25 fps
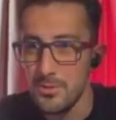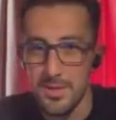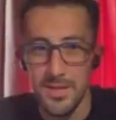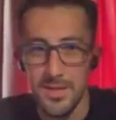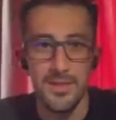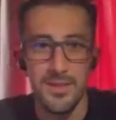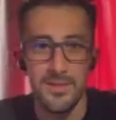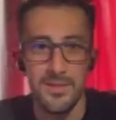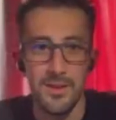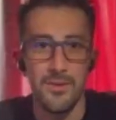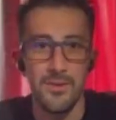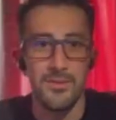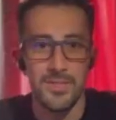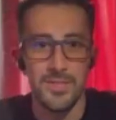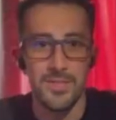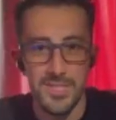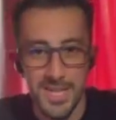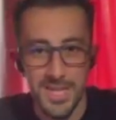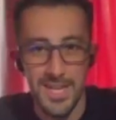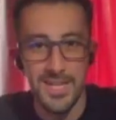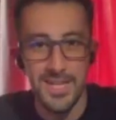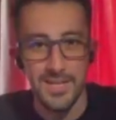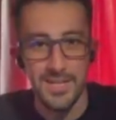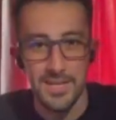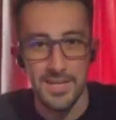They're
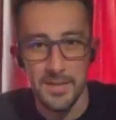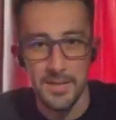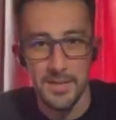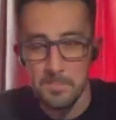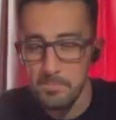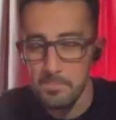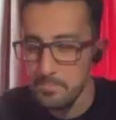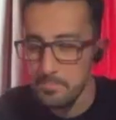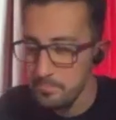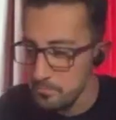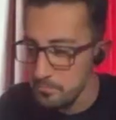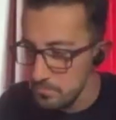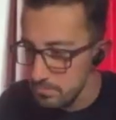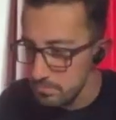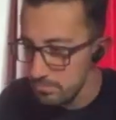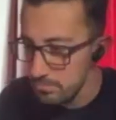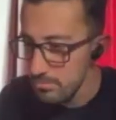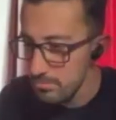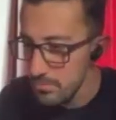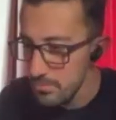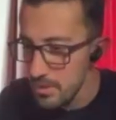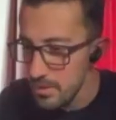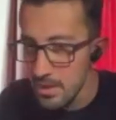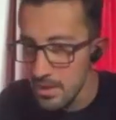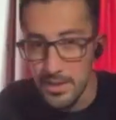scaly,
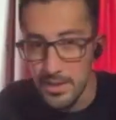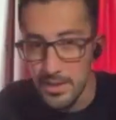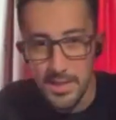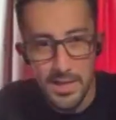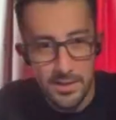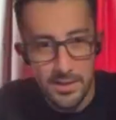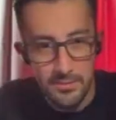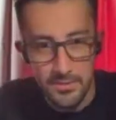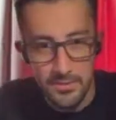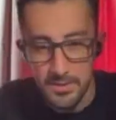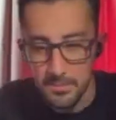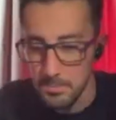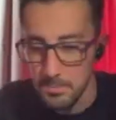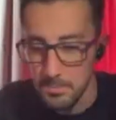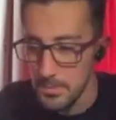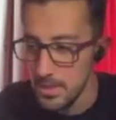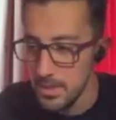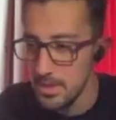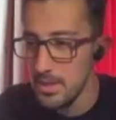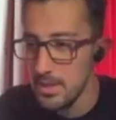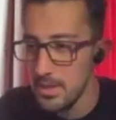a lot of them.